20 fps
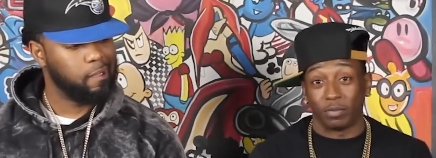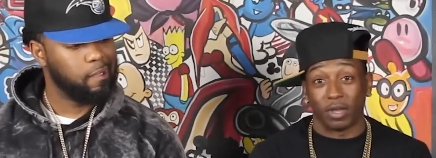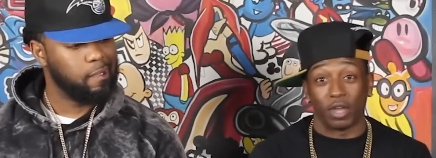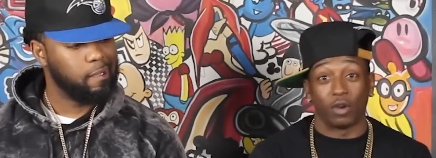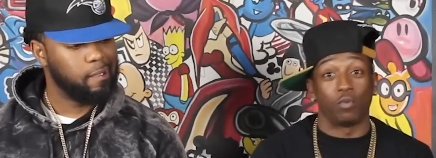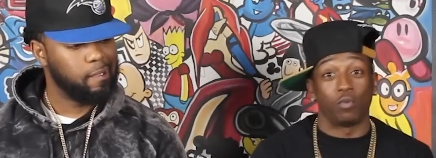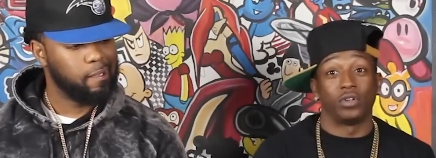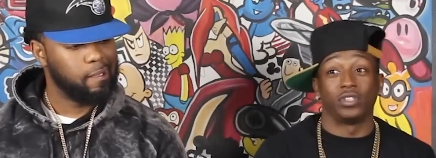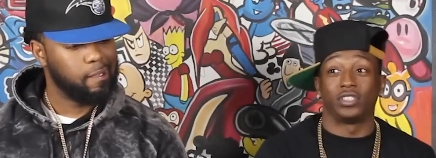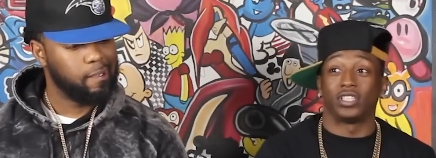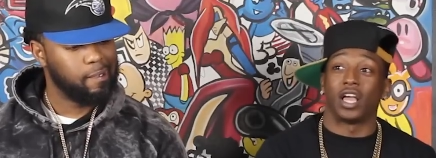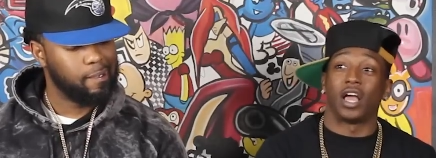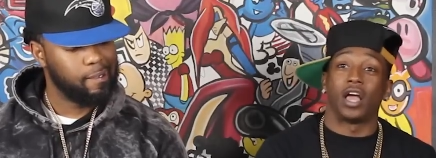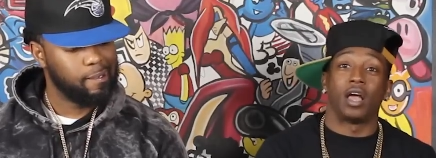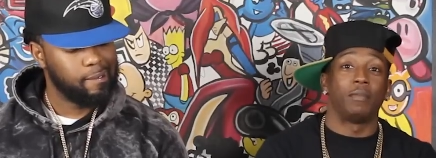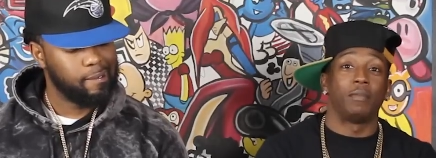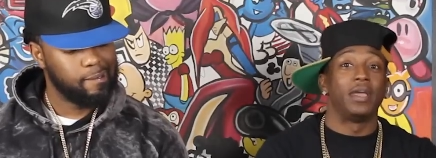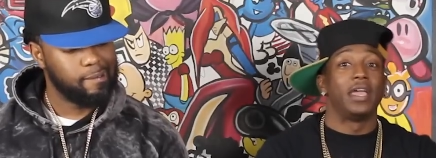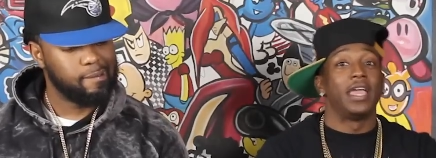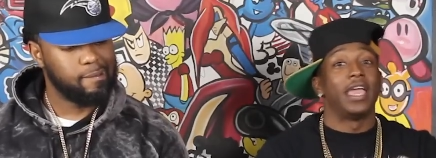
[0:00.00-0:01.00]
Speaker 1: the battle one
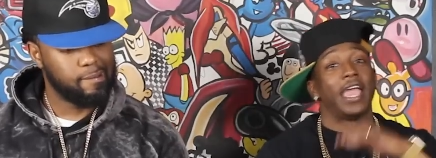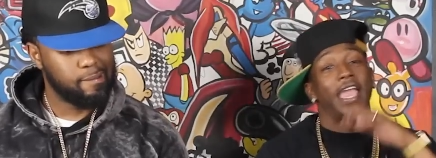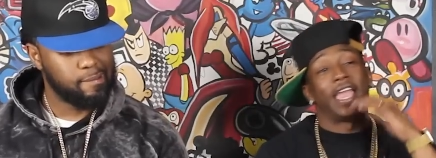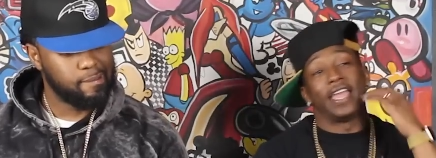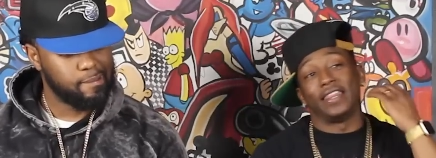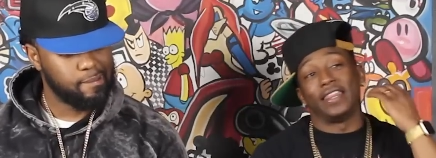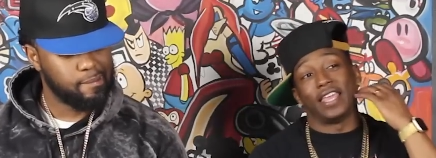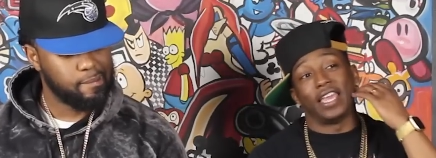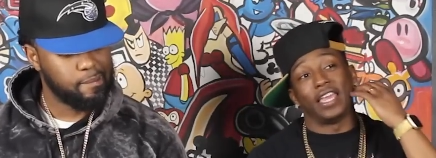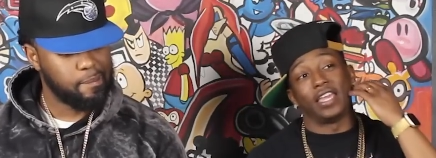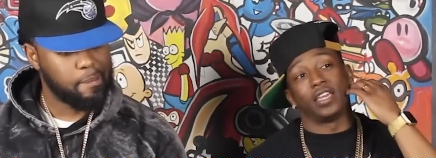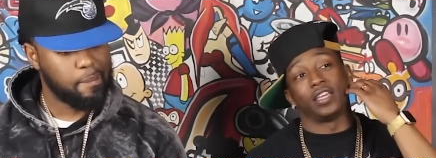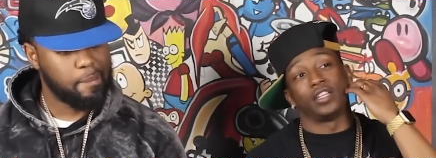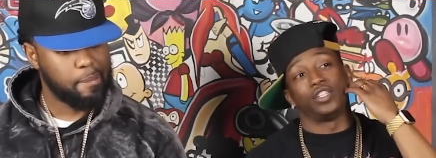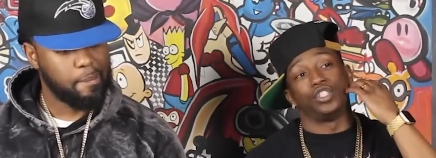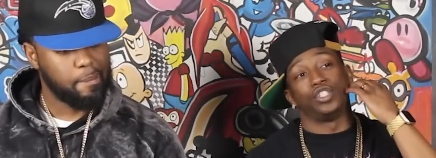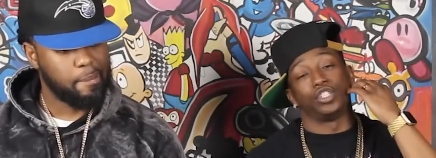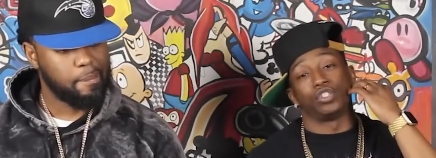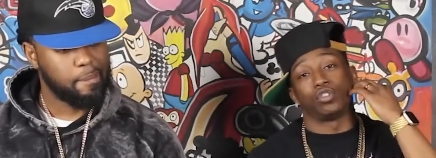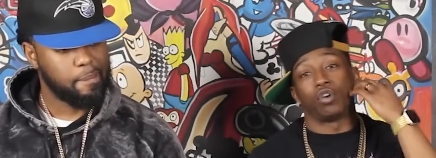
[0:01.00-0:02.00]
time mm-hmm. and they
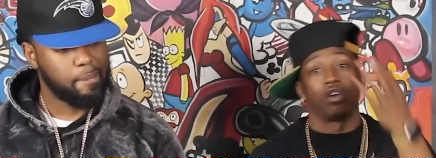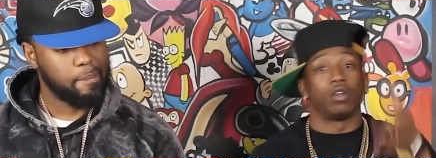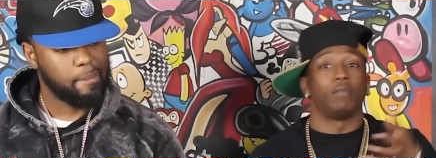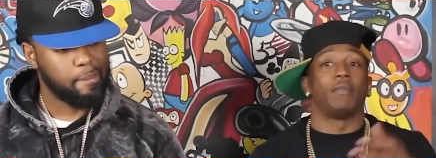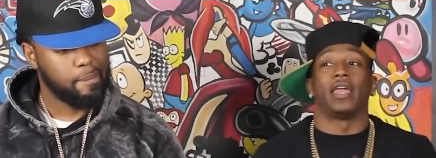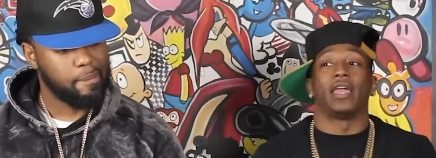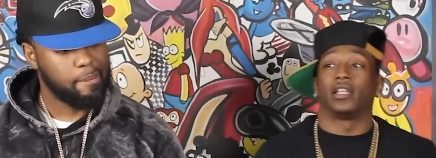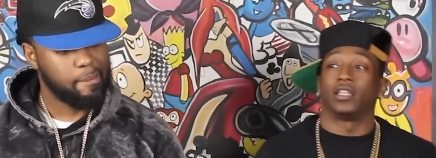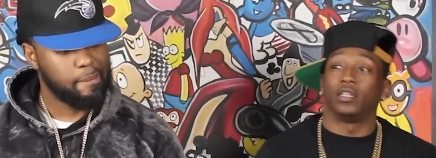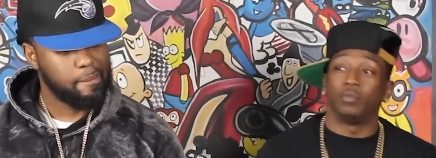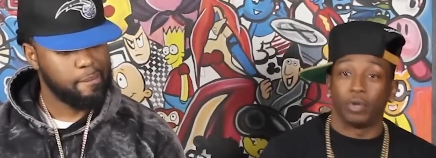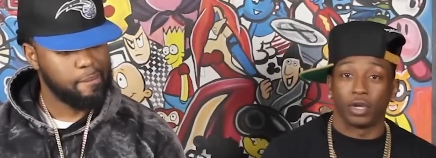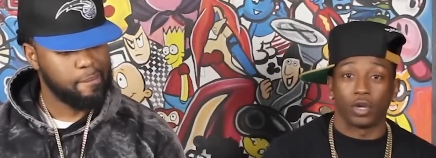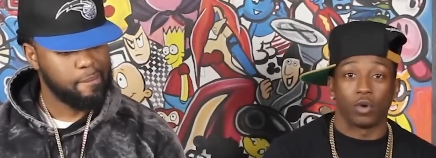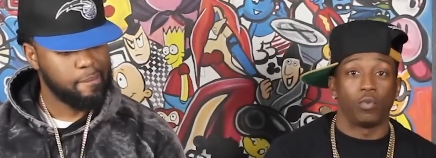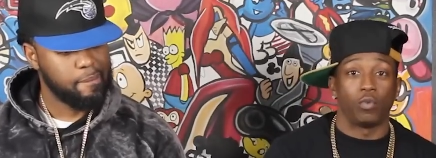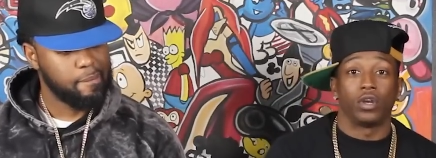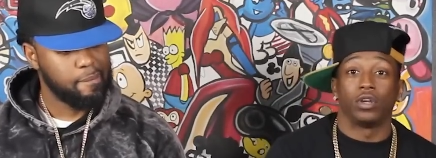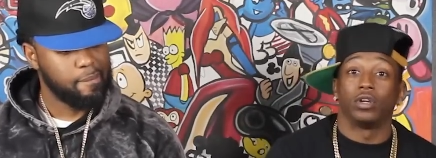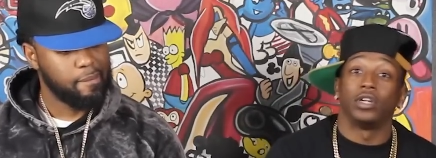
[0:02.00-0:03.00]
can just automatically pick
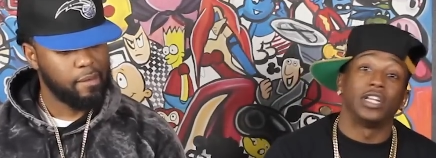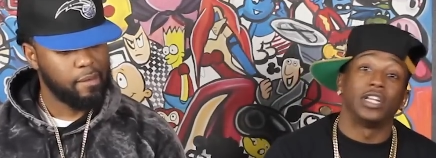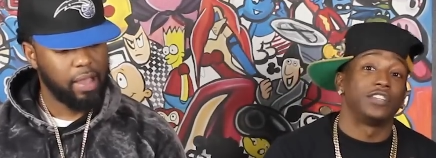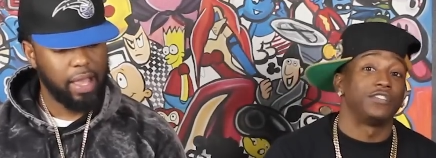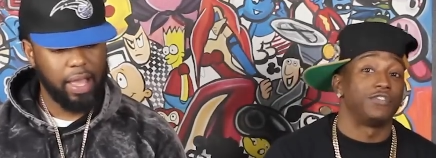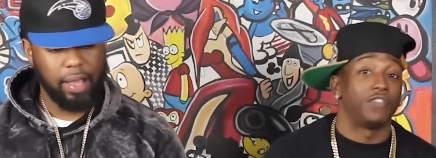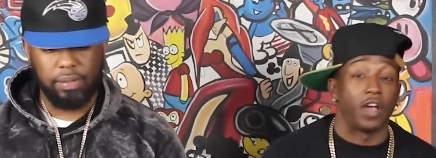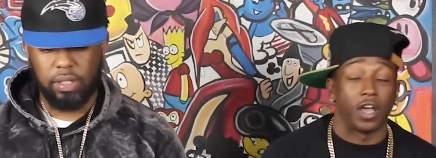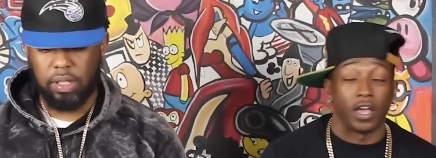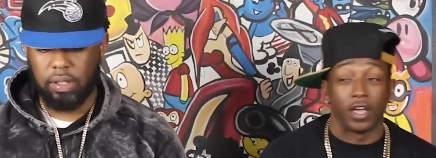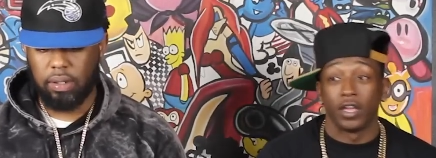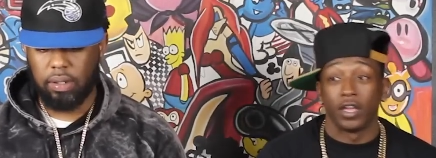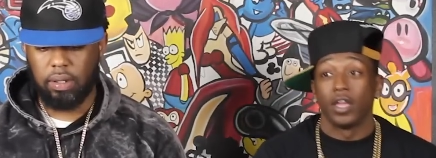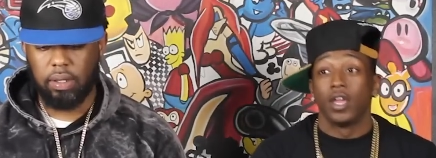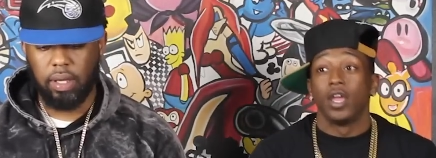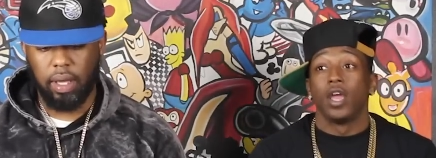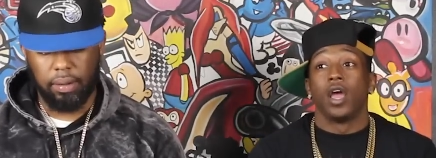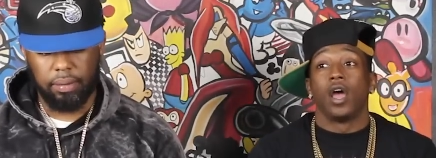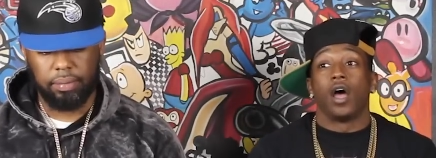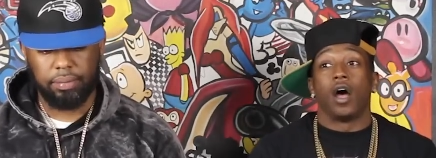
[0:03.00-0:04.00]
a winner, and that's
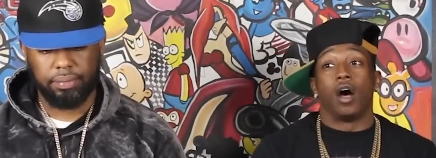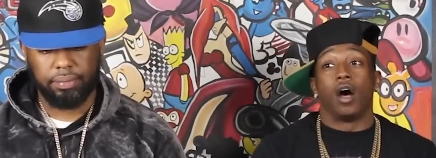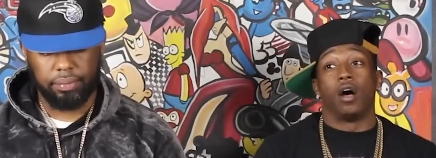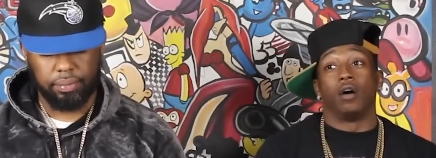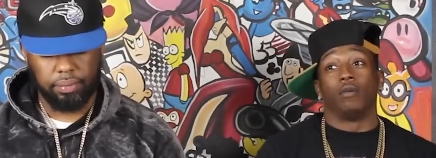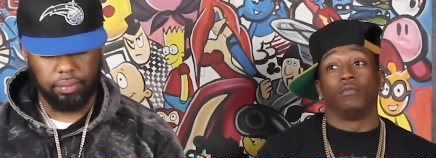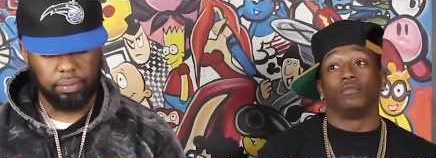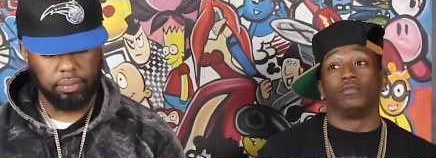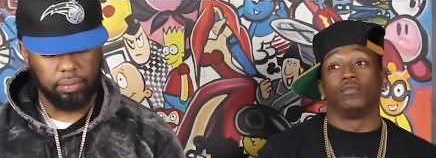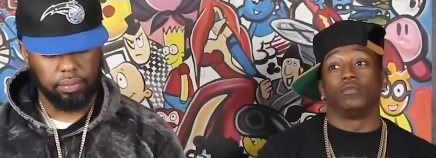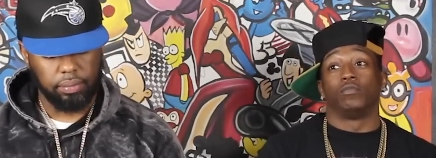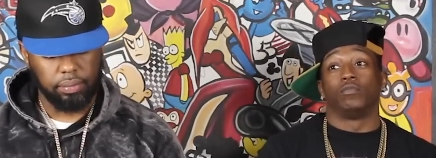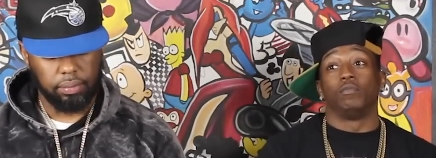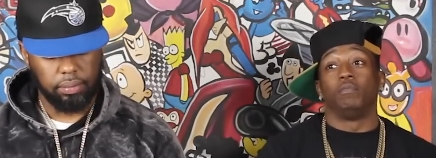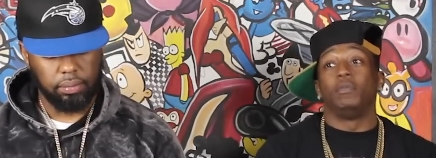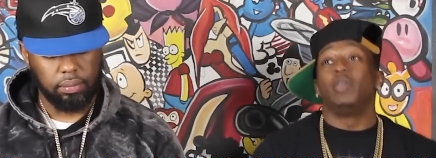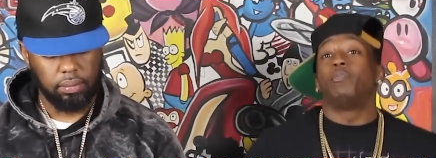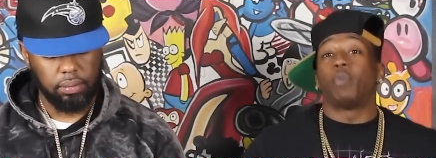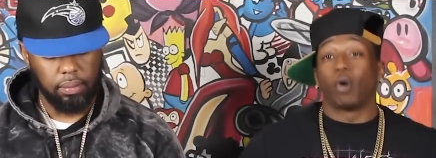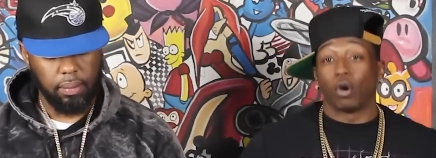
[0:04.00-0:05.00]
Absolutely, fine. Yeah. Um,
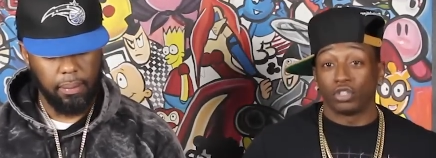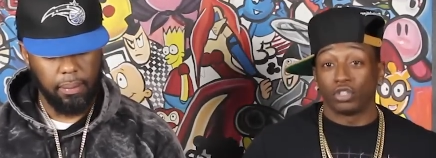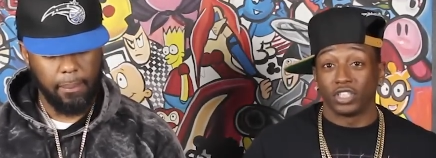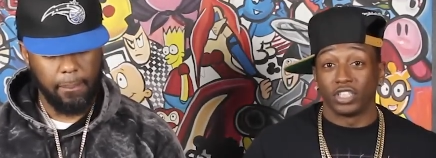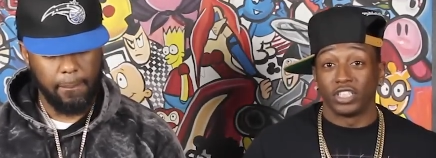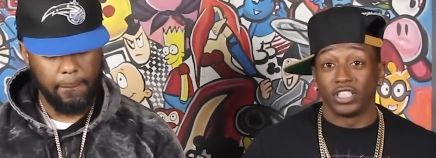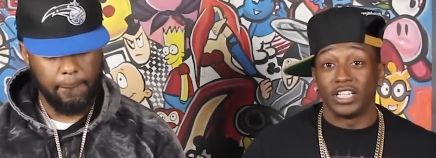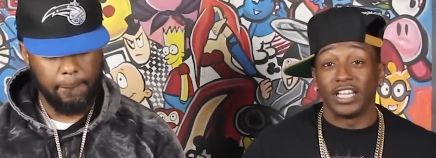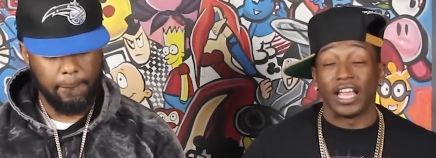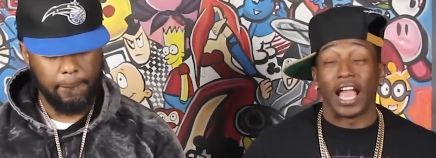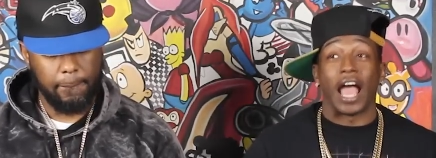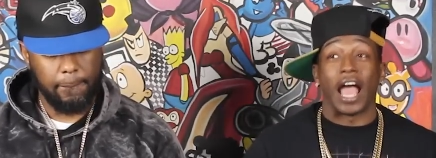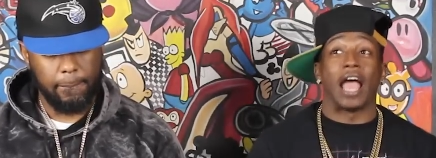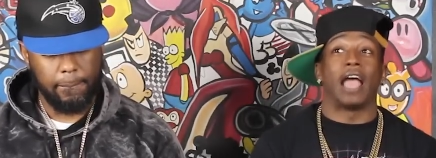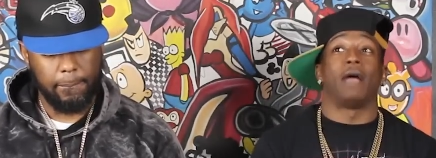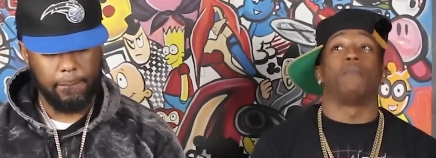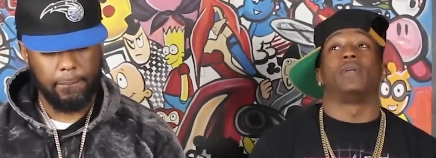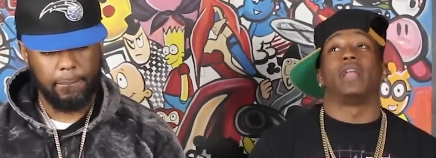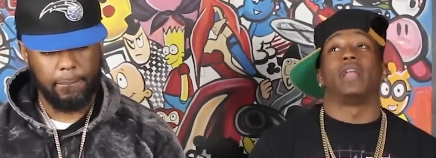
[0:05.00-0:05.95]
me personally, I